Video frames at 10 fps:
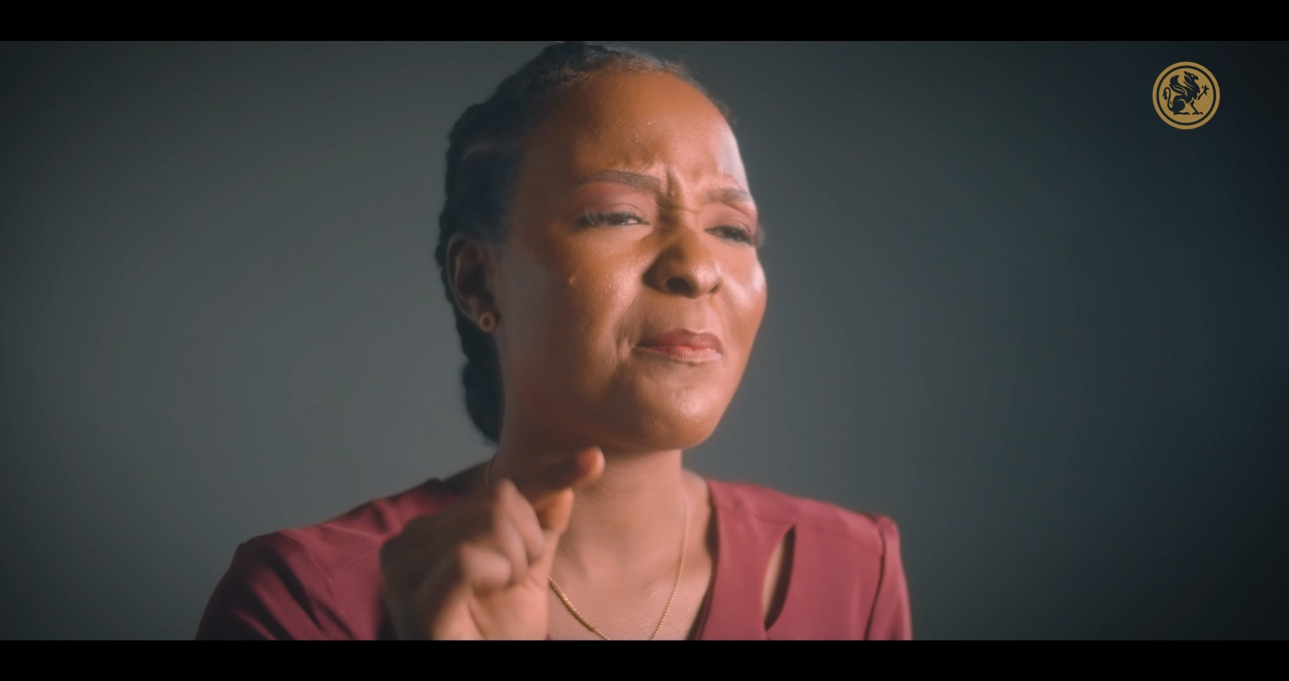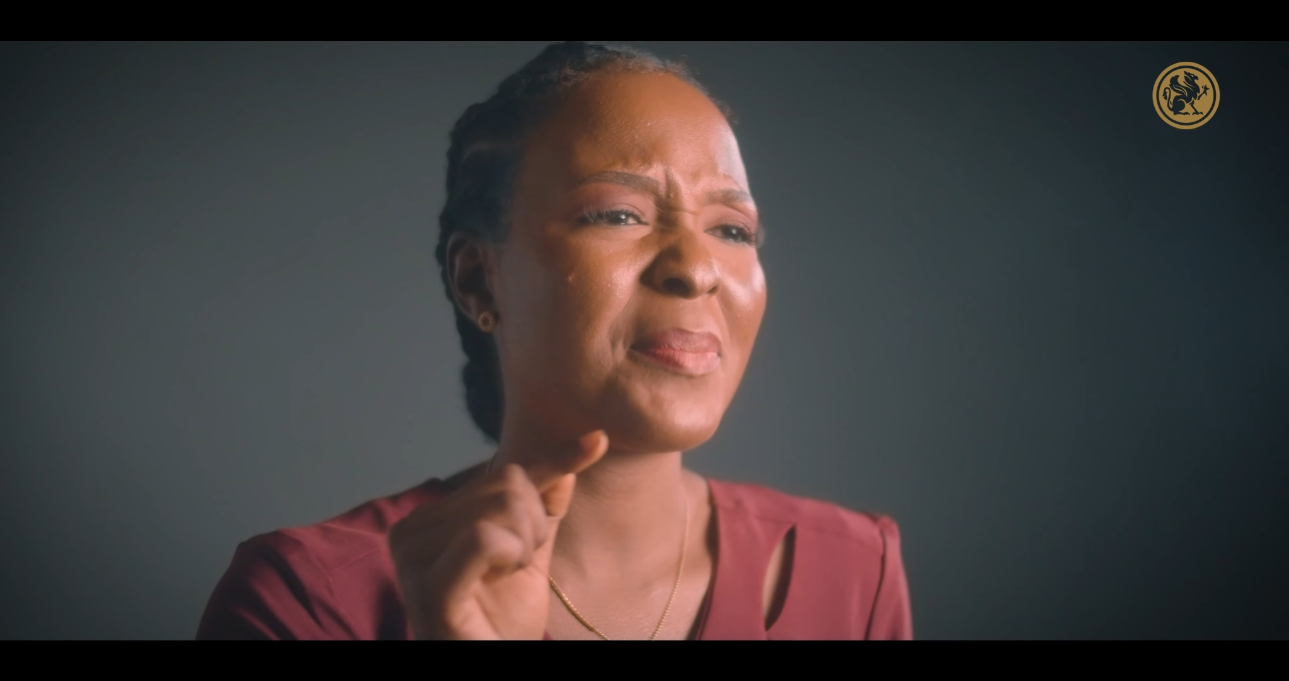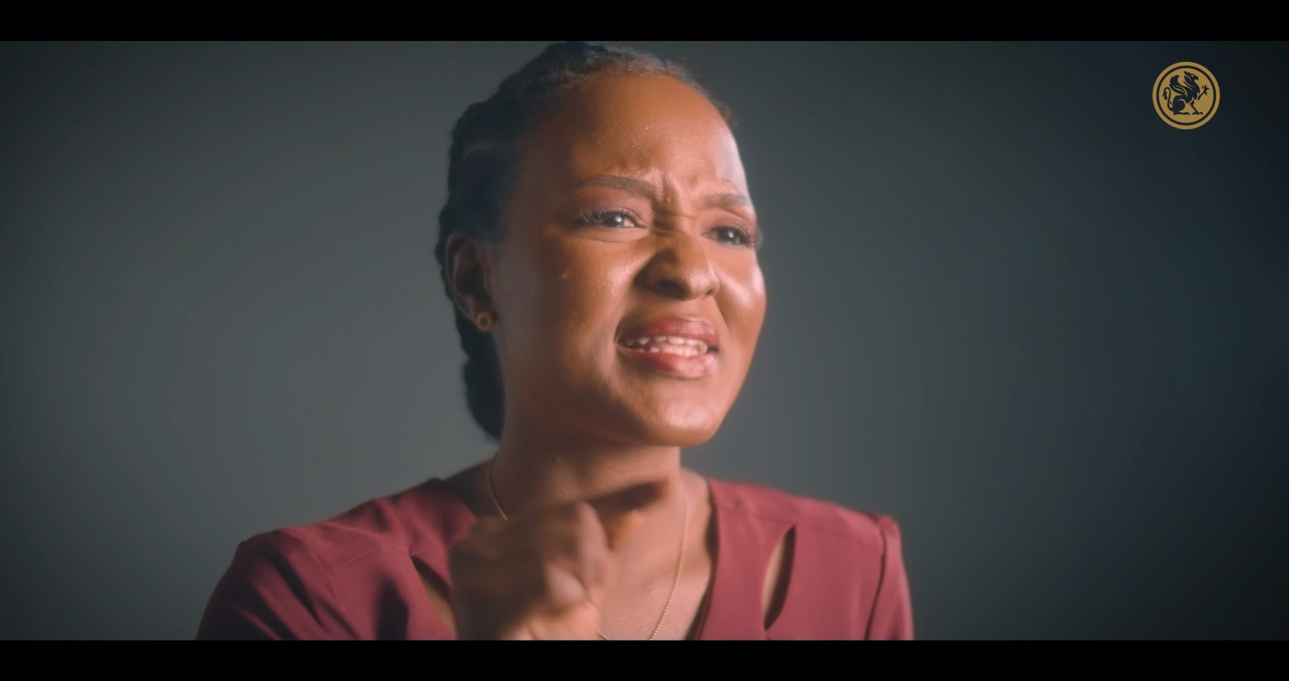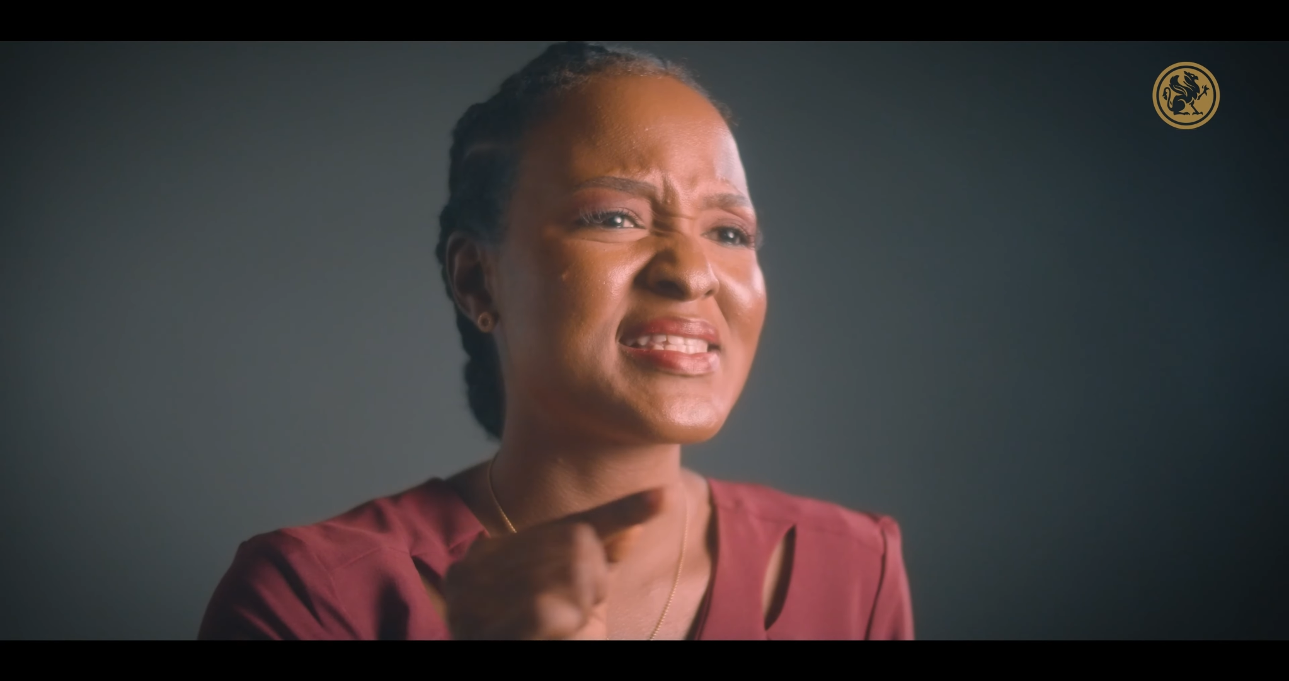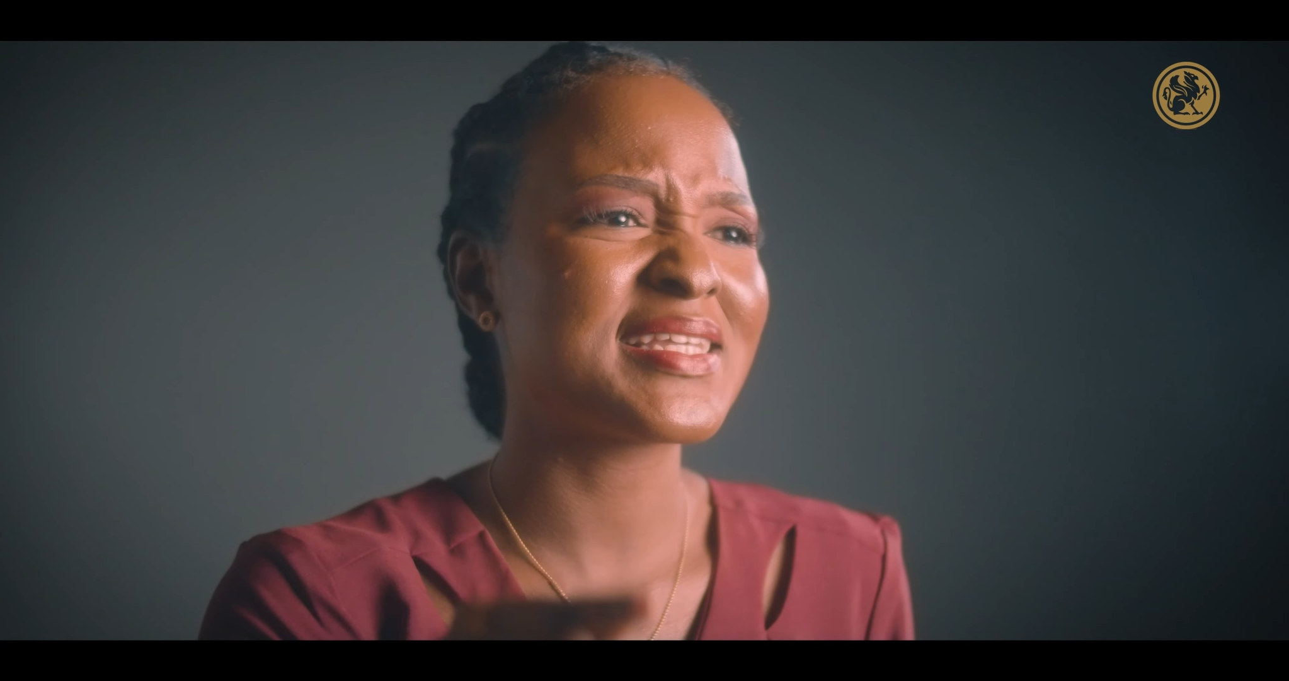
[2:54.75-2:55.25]

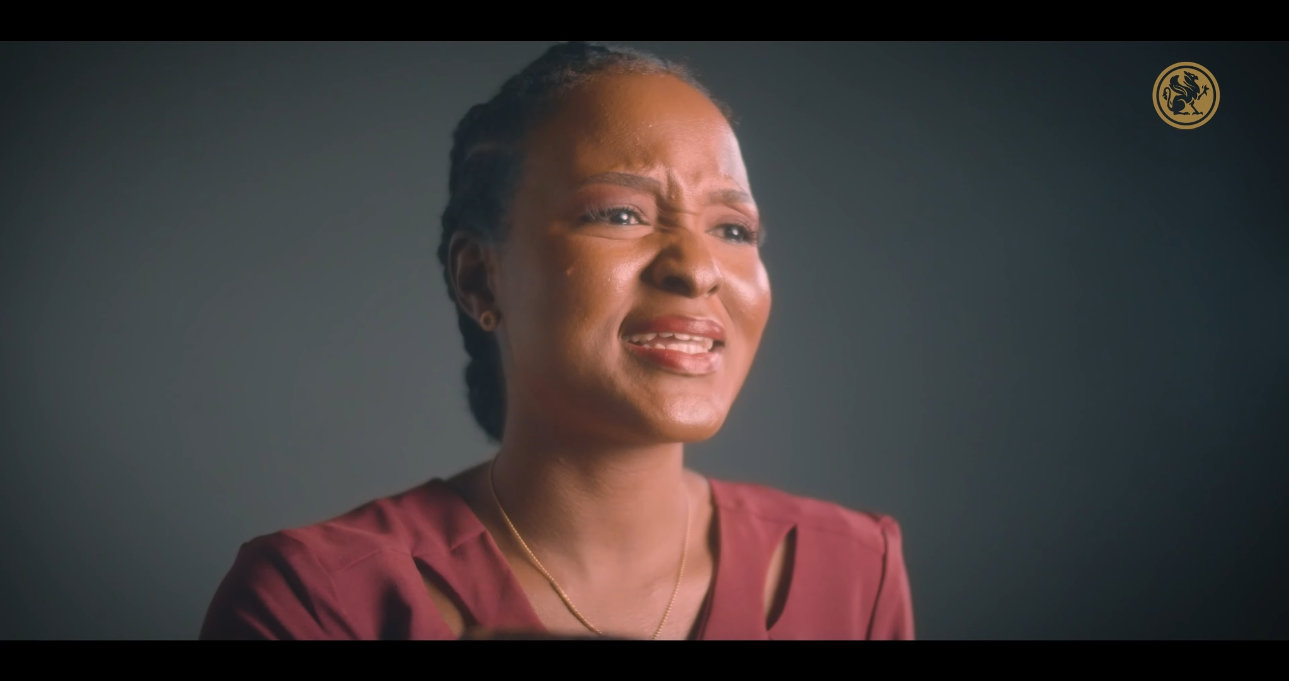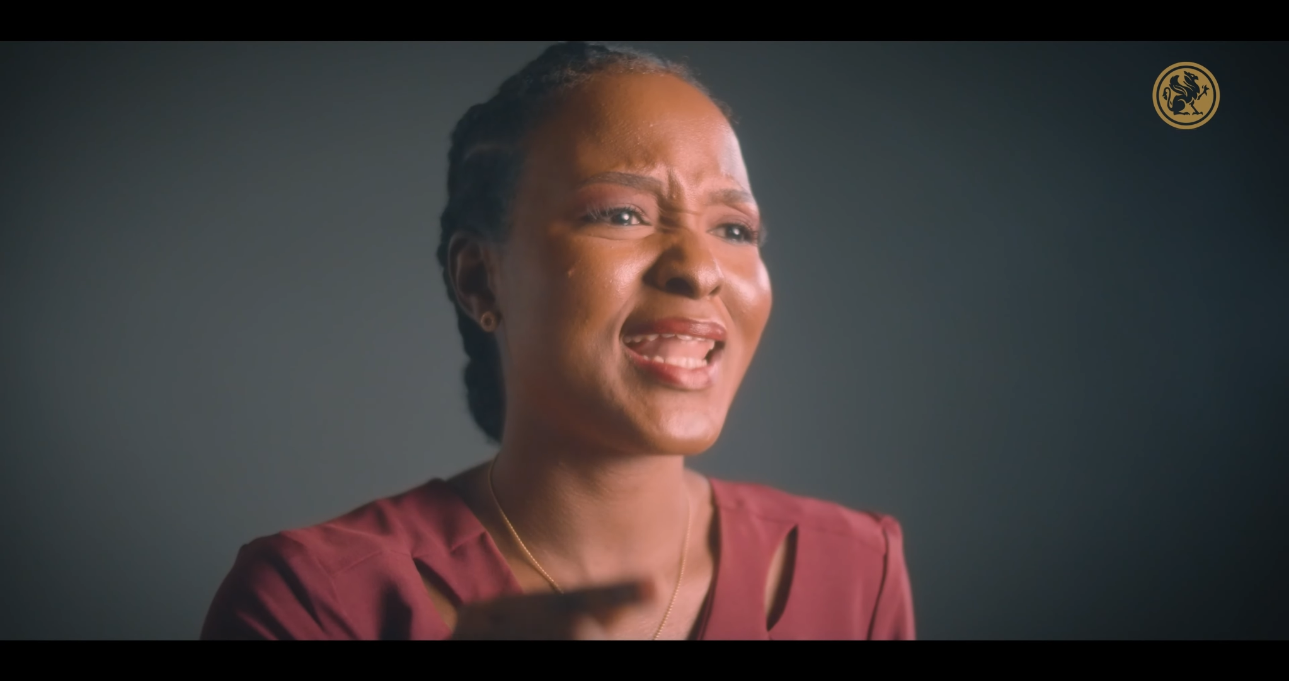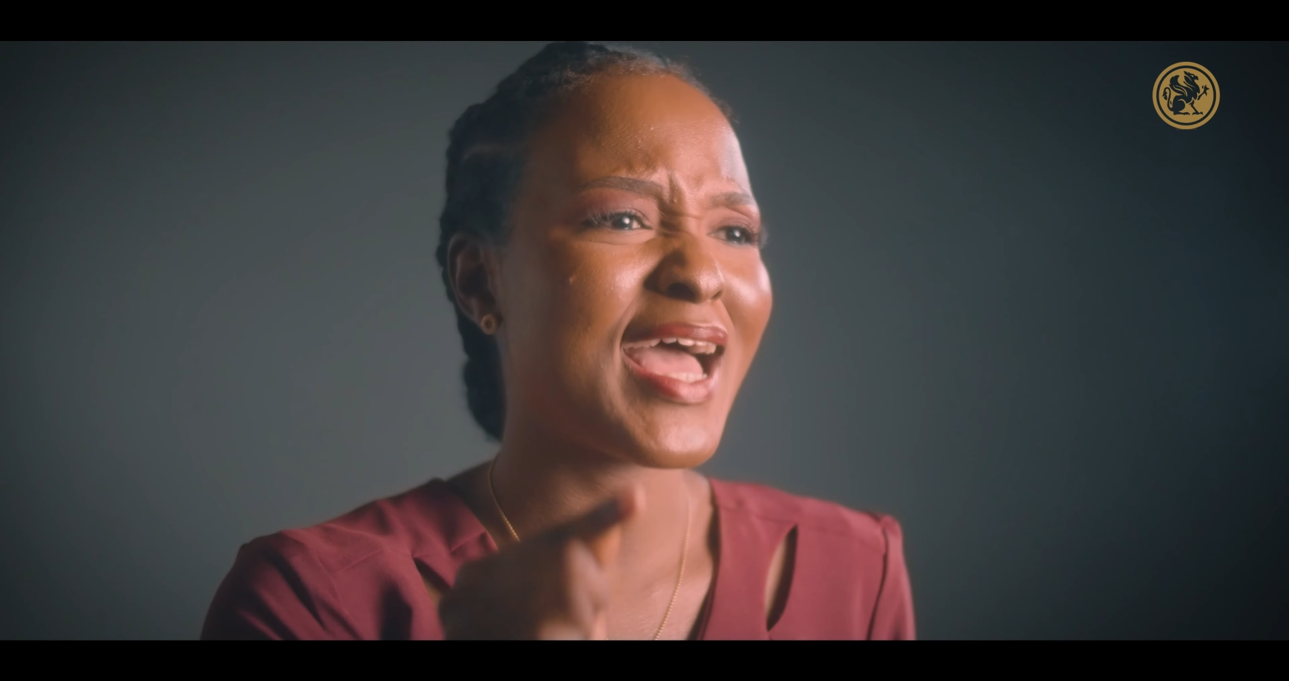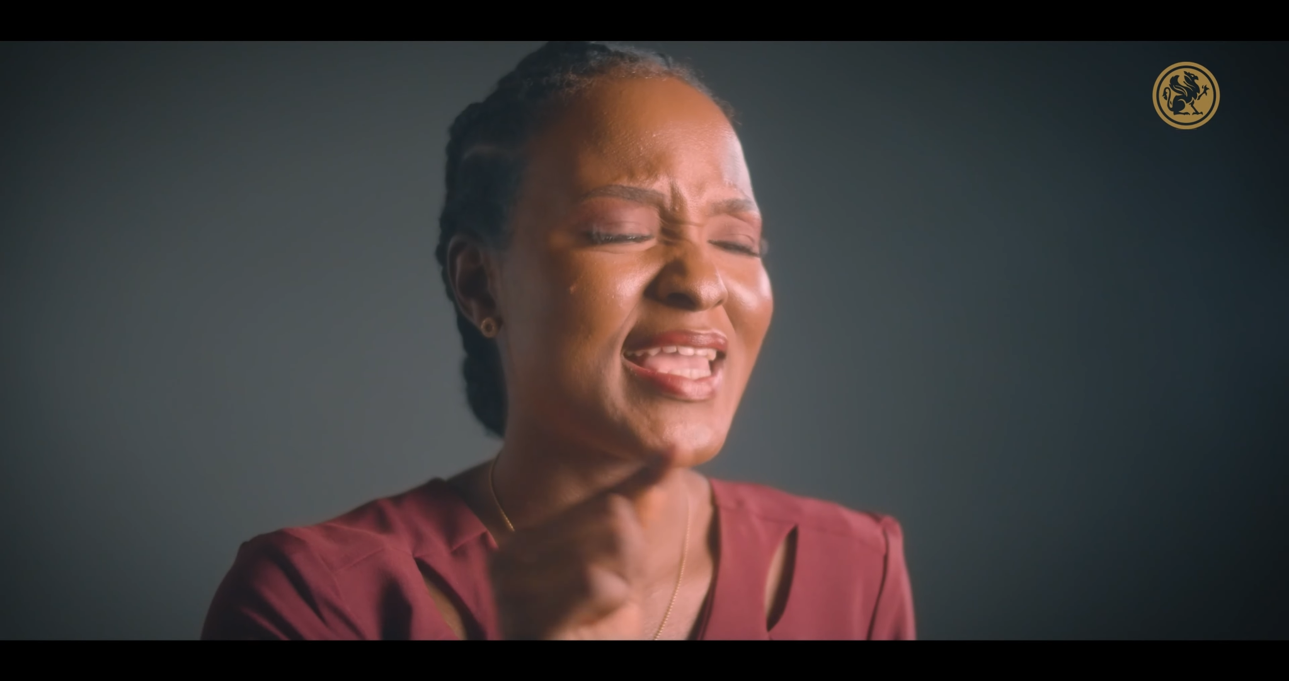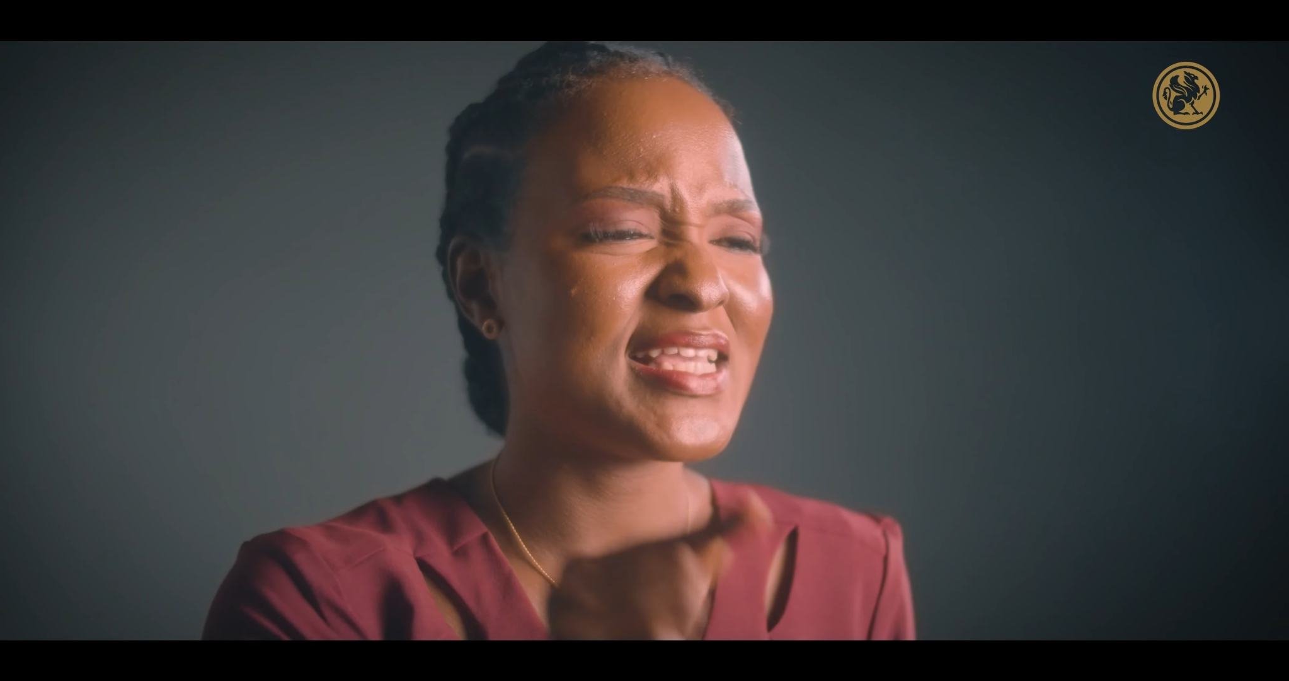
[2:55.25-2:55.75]
particular